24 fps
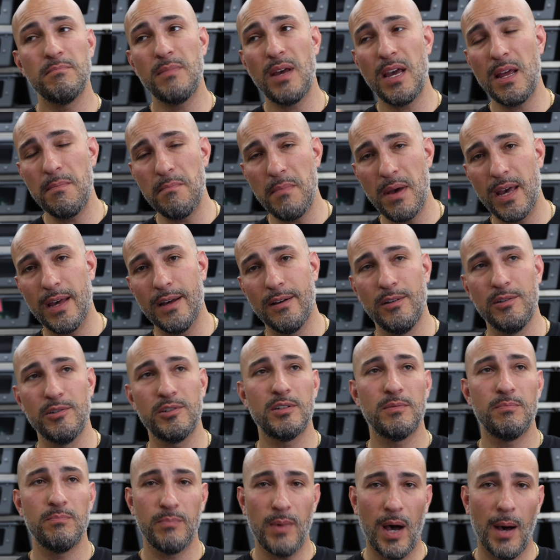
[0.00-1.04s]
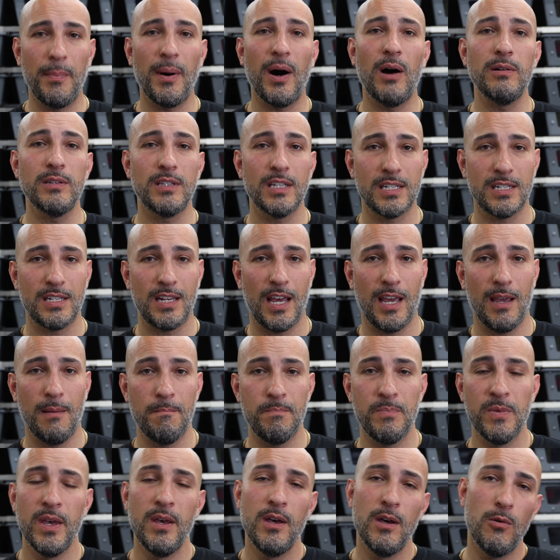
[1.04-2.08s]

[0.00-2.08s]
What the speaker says: and males about the same.